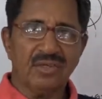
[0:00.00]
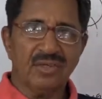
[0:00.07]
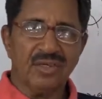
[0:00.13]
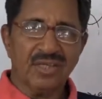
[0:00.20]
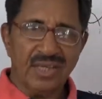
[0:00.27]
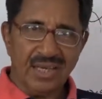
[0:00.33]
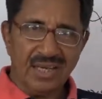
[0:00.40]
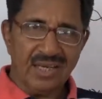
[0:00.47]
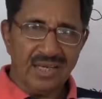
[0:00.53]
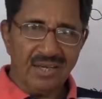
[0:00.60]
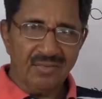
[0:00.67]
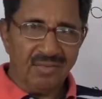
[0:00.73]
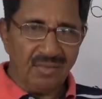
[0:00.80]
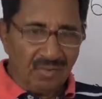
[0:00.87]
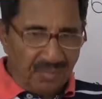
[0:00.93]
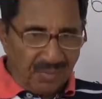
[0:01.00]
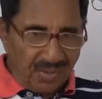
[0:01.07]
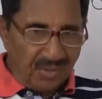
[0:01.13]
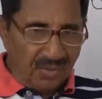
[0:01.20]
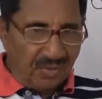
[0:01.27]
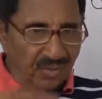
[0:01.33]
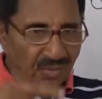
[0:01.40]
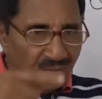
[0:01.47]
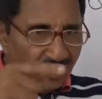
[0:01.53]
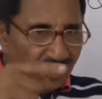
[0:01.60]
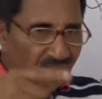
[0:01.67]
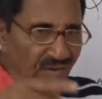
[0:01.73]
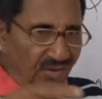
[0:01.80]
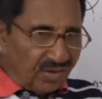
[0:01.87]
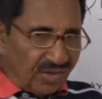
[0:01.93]
take for me to
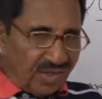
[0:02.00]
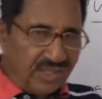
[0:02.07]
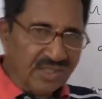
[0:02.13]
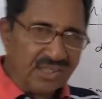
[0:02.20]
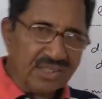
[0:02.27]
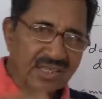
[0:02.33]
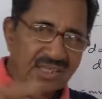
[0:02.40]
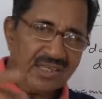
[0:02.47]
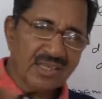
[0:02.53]
reach